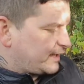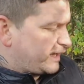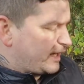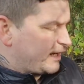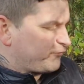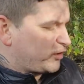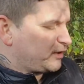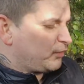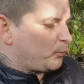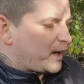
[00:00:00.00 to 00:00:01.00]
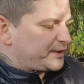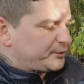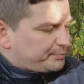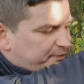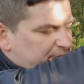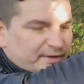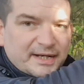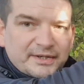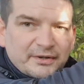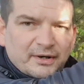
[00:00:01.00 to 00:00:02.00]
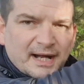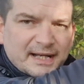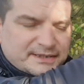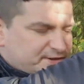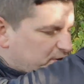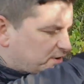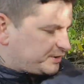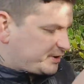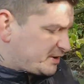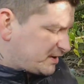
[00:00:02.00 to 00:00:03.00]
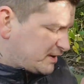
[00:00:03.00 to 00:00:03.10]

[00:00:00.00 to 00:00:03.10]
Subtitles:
I've got a little wind up radio and torch,